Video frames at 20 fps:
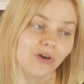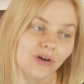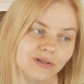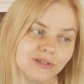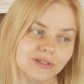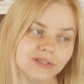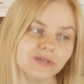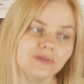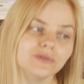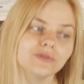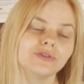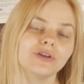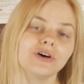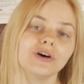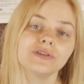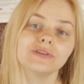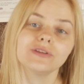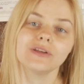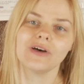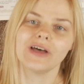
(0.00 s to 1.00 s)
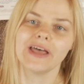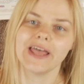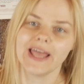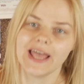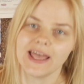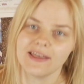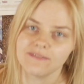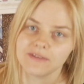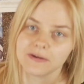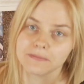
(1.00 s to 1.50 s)
also not
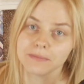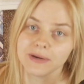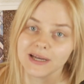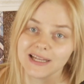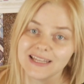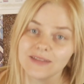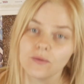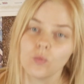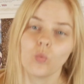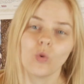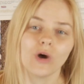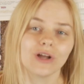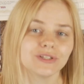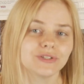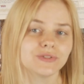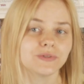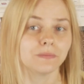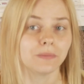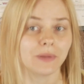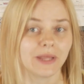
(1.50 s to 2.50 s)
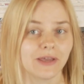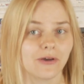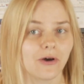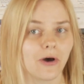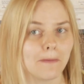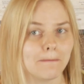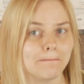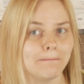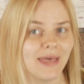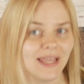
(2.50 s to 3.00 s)
everybody wants to play
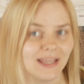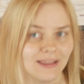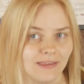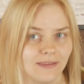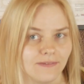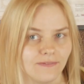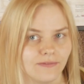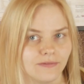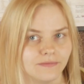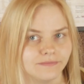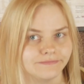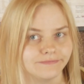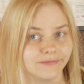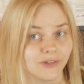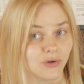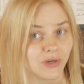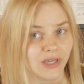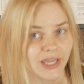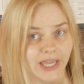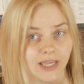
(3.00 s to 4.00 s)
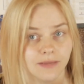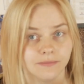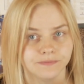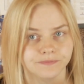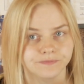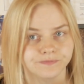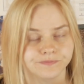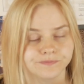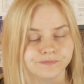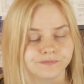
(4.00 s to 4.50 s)
competitive. Okay,
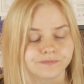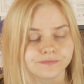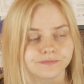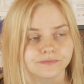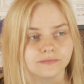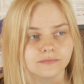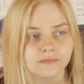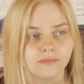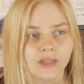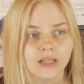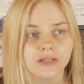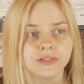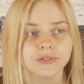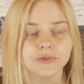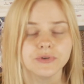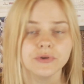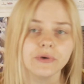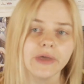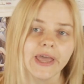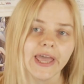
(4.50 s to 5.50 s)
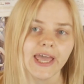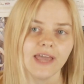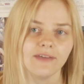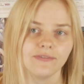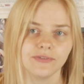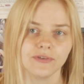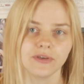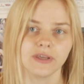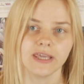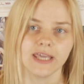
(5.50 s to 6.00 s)
so you
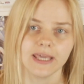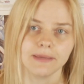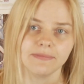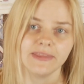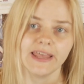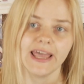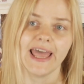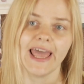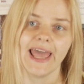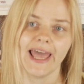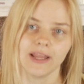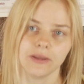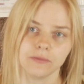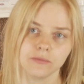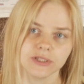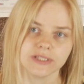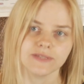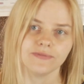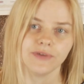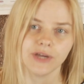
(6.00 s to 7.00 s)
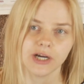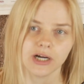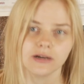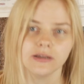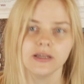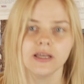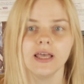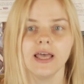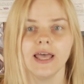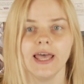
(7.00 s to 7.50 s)
have to keep the
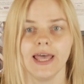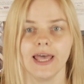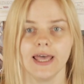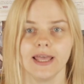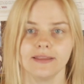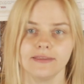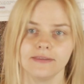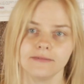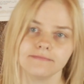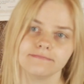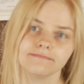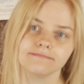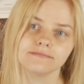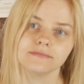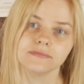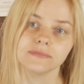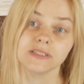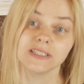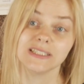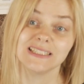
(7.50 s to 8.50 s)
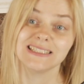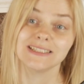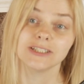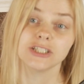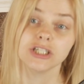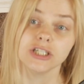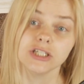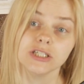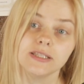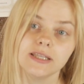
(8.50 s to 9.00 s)
atmosphere at
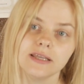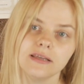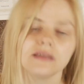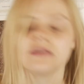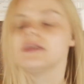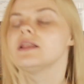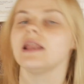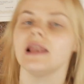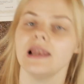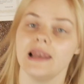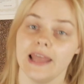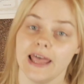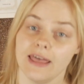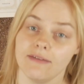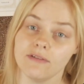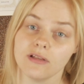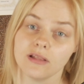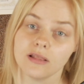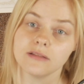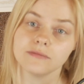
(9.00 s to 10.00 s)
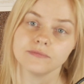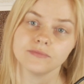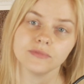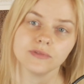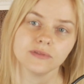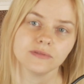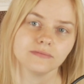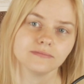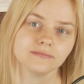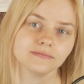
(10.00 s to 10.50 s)
good level.
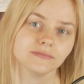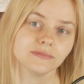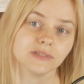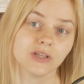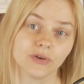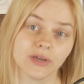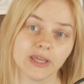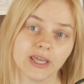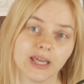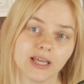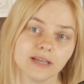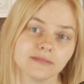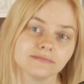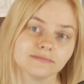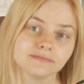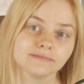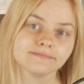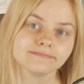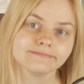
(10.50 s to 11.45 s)
Okay,